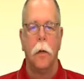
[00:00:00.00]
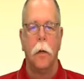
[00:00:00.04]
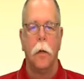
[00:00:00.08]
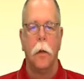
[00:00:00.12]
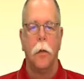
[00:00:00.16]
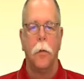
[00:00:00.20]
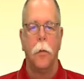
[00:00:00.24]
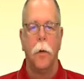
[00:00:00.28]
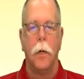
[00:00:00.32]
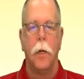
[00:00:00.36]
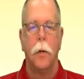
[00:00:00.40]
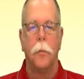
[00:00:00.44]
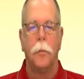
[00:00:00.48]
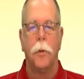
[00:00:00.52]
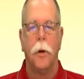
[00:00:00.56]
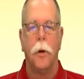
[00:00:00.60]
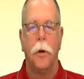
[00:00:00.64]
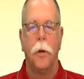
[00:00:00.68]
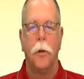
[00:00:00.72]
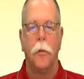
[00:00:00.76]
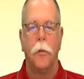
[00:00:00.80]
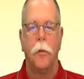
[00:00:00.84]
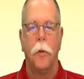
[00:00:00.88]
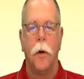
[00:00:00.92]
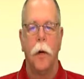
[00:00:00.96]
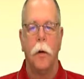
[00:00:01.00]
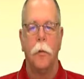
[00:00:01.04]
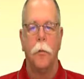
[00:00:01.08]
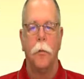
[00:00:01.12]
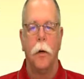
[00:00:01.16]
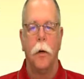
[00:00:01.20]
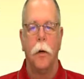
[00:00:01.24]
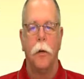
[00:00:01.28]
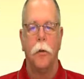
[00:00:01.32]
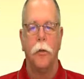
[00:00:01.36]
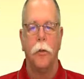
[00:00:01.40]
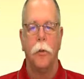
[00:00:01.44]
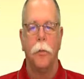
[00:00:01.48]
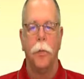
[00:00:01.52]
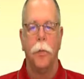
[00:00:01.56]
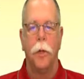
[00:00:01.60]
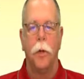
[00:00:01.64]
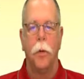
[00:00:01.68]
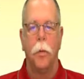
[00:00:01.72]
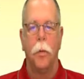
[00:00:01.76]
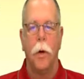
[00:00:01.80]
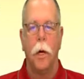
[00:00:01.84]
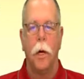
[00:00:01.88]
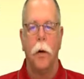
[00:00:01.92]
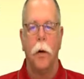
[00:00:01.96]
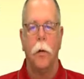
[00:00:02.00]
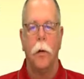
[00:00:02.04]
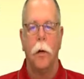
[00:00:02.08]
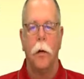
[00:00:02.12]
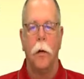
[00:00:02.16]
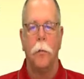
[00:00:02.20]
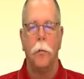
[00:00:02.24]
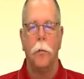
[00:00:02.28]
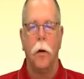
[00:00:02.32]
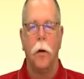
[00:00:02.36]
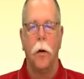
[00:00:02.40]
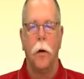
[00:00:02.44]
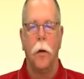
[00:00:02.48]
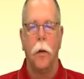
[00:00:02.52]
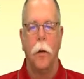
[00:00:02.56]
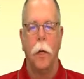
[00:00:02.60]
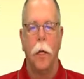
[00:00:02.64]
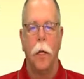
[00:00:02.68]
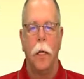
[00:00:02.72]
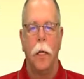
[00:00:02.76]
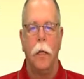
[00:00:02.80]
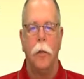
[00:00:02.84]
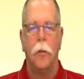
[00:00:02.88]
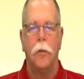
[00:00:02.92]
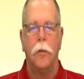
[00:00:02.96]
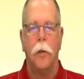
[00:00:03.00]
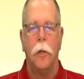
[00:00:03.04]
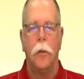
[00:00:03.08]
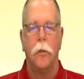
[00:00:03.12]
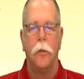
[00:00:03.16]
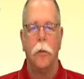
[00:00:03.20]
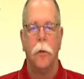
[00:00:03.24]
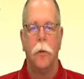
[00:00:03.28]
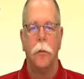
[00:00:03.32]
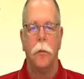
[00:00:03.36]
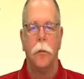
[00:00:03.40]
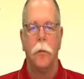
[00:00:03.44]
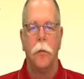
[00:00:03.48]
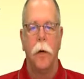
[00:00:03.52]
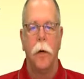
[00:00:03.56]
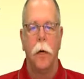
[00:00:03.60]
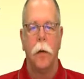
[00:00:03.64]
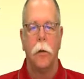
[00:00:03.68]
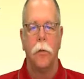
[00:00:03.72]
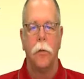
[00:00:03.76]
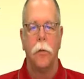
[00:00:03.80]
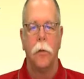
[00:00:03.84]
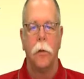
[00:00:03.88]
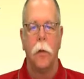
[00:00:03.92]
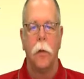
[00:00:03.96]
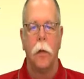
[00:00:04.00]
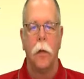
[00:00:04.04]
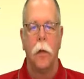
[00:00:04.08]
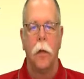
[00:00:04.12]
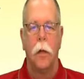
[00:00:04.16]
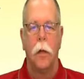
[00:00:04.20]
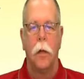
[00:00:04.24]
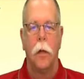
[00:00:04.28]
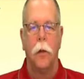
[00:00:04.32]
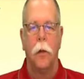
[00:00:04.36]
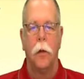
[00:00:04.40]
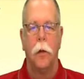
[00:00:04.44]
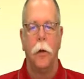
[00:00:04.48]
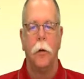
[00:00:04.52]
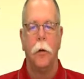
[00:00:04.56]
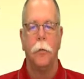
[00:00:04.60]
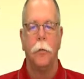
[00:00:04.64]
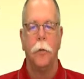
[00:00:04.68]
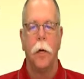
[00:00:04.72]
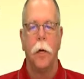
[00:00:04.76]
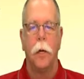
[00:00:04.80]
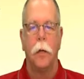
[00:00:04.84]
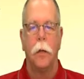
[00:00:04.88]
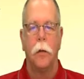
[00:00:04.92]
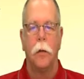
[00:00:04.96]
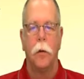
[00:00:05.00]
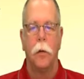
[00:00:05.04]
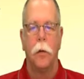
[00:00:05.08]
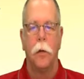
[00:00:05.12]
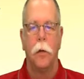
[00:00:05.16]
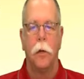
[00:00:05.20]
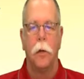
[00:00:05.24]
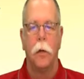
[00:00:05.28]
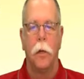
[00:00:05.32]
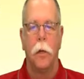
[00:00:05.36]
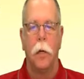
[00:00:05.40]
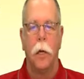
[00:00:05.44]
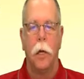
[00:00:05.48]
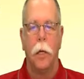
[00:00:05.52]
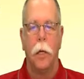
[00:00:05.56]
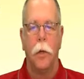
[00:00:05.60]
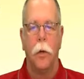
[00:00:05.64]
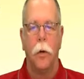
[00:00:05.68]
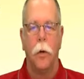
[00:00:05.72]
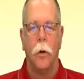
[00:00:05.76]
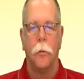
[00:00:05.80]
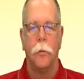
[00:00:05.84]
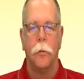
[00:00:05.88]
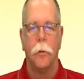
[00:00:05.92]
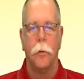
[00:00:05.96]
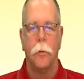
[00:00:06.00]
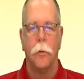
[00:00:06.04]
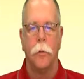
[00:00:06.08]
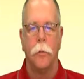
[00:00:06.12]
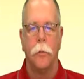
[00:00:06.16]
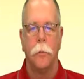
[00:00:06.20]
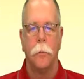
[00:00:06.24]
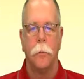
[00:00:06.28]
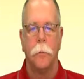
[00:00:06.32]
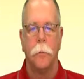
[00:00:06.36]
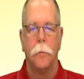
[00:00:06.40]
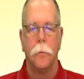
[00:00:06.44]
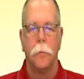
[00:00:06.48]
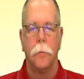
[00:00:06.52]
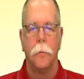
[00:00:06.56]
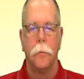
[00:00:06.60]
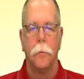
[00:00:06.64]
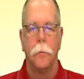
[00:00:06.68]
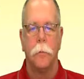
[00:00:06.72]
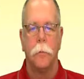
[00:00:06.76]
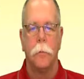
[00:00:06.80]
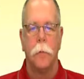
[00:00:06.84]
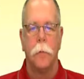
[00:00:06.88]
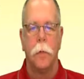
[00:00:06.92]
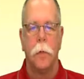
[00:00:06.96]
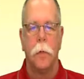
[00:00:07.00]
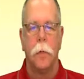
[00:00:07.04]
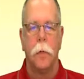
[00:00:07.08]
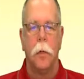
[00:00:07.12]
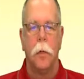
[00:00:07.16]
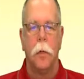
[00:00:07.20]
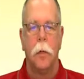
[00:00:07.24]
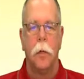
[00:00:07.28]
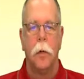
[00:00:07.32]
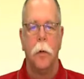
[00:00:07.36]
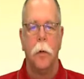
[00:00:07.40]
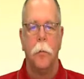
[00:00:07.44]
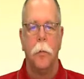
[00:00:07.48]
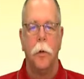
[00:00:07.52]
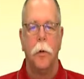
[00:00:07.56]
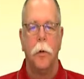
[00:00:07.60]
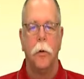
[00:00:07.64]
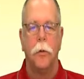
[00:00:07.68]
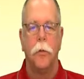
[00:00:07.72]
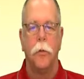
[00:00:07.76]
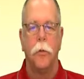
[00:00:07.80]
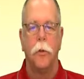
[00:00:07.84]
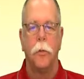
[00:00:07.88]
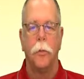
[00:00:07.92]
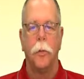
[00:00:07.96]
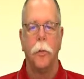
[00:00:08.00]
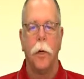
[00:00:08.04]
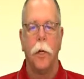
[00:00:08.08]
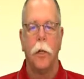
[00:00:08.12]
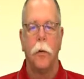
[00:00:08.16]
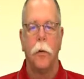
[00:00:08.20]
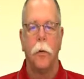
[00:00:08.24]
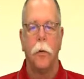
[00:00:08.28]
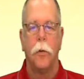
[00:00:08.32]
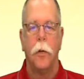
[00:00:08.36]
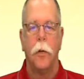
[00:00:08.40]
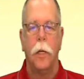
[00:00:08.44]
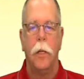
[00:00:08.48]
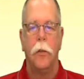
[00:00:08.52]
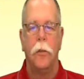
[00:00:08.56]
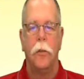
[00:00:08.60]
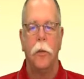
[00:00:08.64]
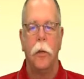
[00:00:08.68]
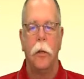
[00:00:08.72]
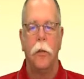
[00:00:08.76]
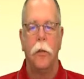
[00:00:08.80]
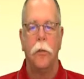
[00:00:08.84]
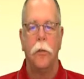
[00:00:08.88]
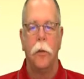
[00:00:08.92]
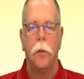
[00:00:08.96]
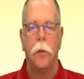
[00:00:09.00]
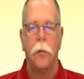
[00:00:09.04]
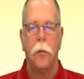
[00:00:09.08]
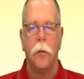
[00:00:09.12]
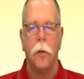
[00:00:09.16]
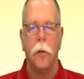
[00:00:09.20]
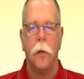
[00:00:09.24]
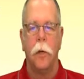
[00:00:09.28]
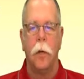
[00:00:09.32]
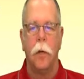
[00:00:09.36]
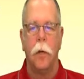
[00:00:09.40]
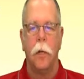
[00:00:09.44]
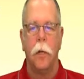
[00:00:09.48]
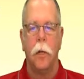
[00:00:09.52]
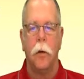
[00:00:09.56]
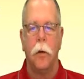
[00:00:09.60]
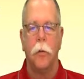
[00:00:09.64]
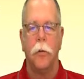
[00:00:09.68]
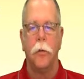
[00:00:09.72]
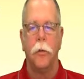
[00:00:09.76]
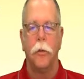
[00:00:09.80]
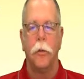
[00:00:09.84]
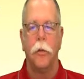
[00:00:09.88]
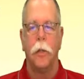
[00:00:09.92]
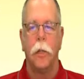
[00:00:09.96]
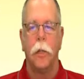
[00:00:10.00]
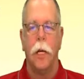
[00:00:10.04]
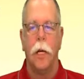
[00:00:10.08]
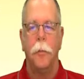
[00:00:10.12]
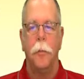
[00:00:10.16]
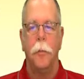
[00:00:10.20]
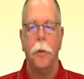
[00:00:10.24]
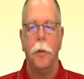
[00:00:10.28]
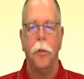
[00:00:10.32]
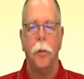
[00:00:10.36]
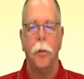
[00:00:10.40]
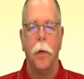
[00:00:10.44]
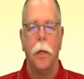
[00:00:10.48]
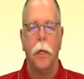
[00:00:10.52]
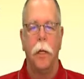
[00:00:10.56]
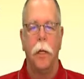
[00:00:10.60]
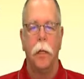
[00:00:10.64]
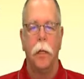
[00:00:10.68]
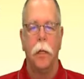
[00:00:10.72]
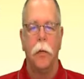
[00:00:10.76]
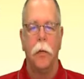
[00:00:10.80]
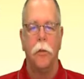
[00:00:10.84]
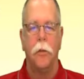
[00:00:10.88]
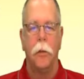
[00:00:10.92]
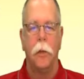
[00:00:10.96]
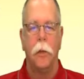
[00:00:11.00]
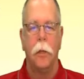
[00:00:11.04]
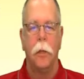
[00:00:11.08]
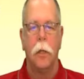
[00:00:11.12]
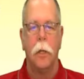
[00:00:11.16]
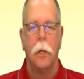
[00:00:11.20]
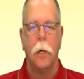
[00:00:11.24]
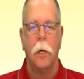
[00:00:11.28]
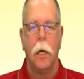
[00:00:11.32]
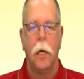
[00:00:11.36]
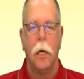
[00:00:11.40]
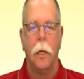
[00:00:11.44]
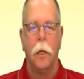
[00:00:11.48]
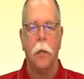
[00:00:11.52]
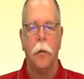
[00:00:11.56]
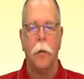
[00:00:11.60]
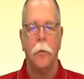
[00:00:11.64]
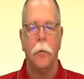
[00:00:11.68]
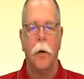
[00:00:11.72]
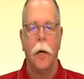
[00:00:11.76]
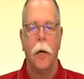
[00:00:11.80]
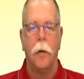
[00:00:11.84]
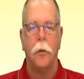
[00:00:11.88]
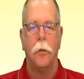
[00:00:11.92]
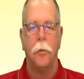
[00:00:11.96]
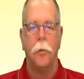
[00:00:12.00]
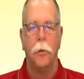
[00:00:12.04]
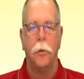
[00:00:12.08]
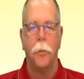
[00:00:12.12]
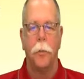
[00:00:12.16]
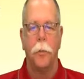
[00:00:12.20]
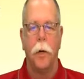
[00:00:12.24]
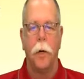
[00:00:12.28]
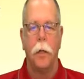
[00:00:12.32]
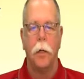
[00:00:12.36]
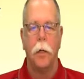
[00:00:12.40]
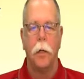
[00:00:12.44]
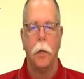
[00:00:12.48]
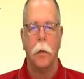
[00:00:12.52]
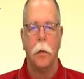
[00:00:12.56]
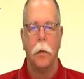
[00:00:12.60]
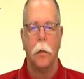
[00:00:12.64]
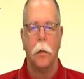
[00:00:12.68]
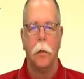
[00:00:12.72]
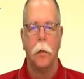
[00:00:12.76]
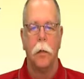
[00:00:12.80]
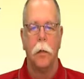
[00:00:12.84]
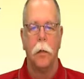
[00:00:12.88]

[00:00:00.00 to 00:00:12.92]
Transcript: The 3 components firefighters should be aware of are the heat-sensitive device, the deflector, and the orifice. Because the sprinkler is heat-sensitive, there is a delay between ignition and the device responding.